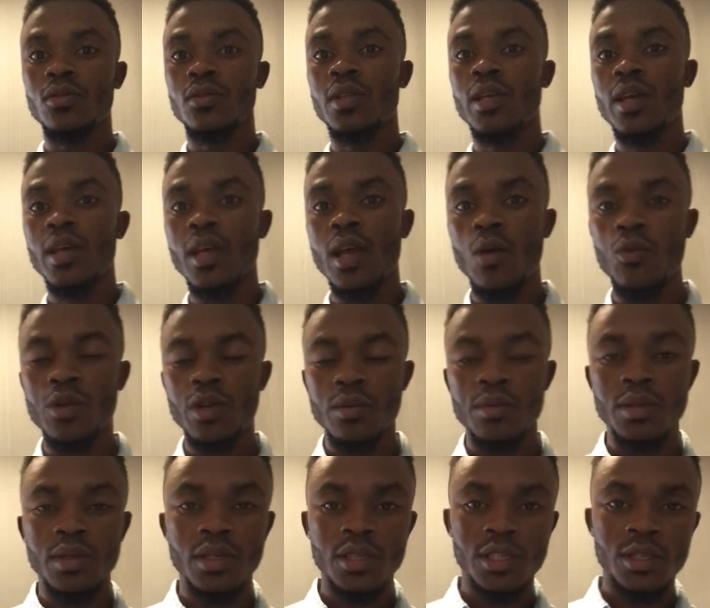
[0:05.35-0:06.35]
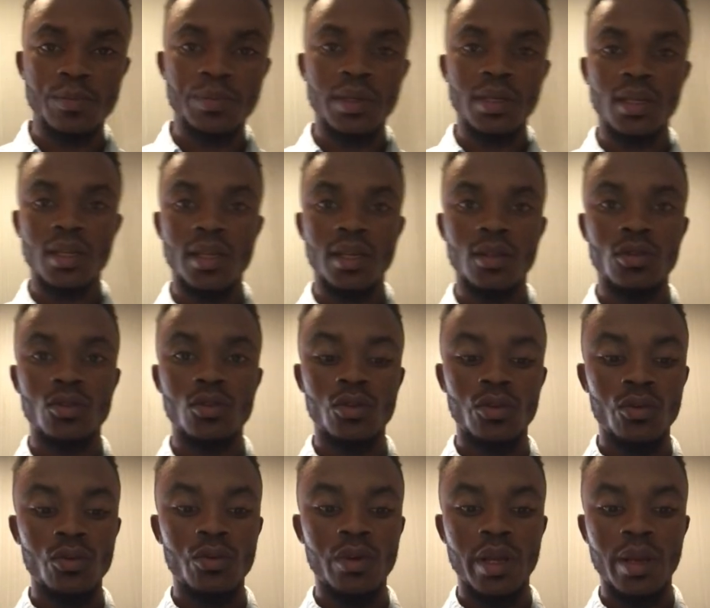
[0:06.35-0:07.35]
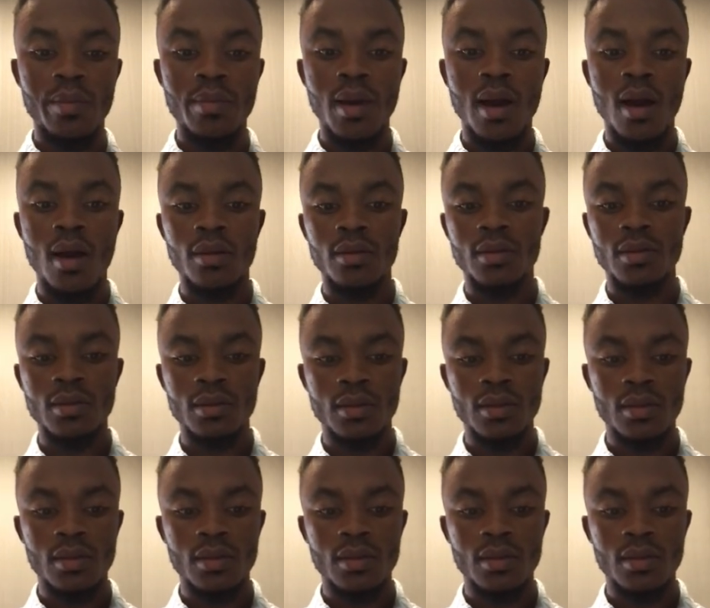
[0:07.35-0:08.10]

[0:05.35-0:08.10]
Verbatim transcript: Today I will be speaking to you about